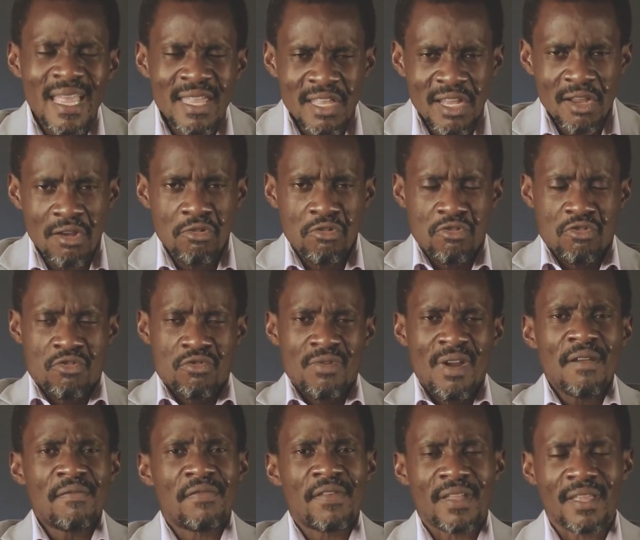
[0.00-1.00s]
any
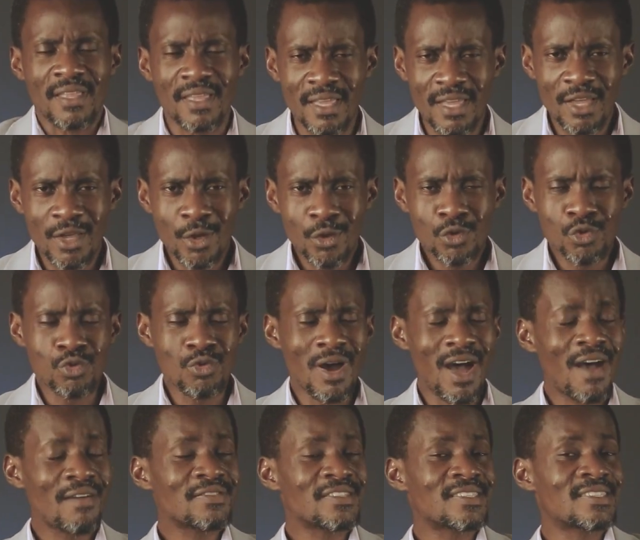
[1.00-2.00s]
craving to
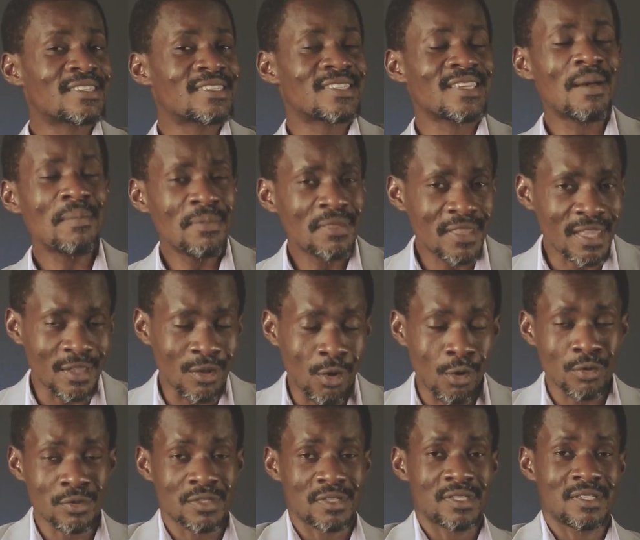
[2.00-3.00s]
have something
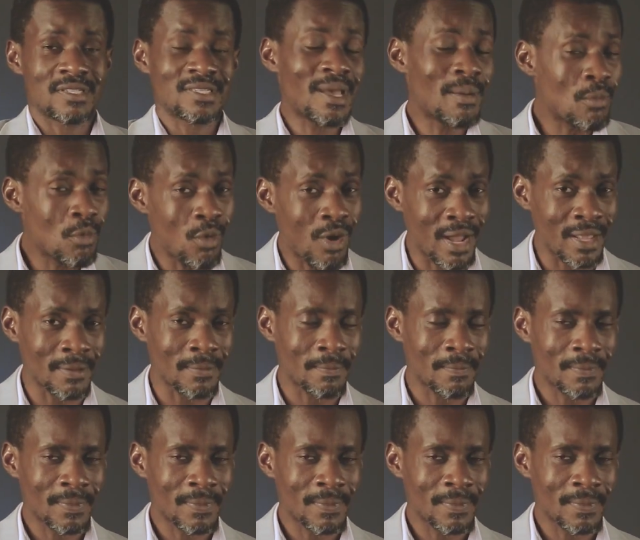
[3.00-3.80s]
or someone